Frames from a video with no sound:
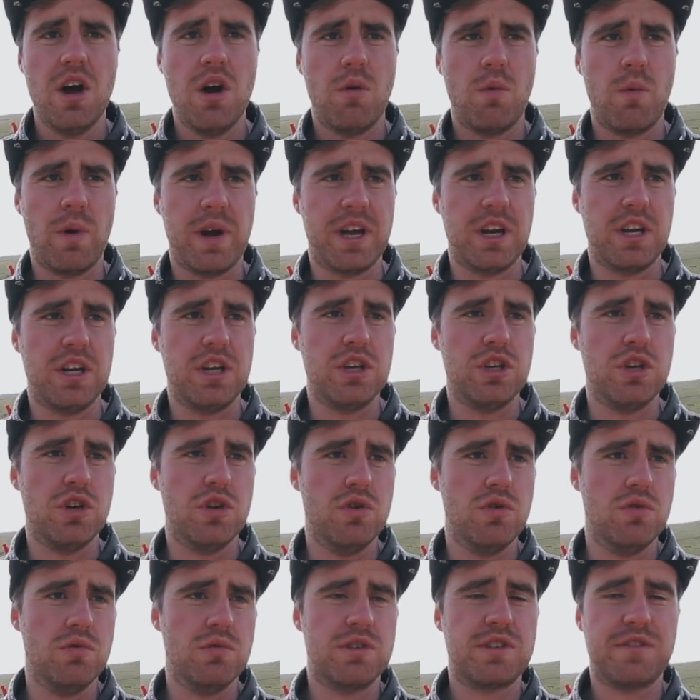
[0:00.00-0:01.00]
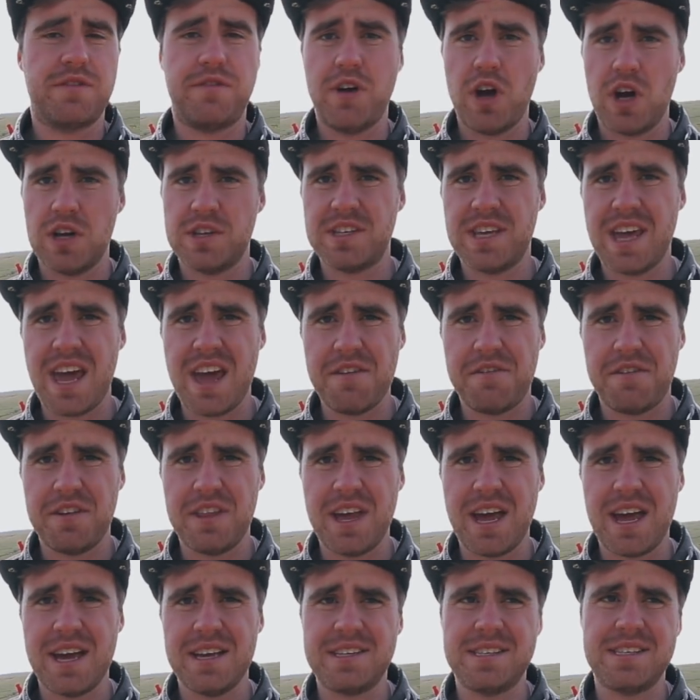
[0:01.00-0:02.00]
We're going to use first gear for
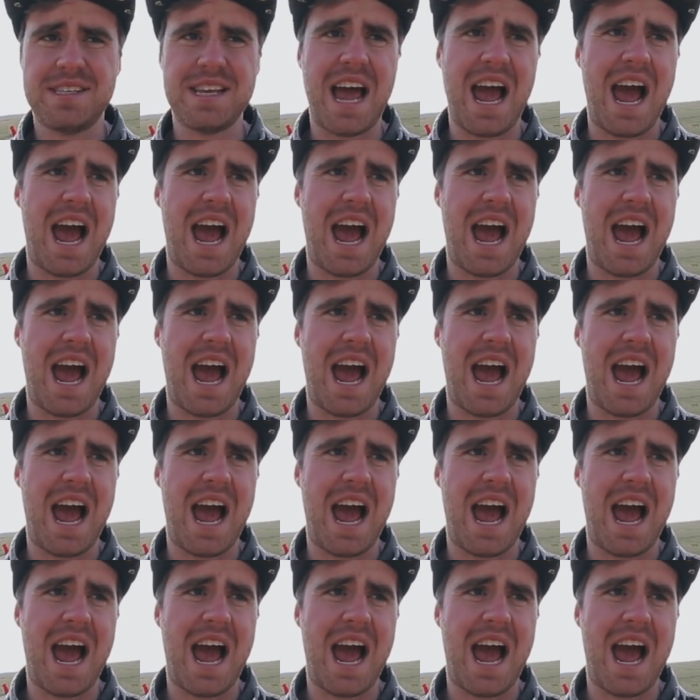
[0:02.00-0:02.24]
this,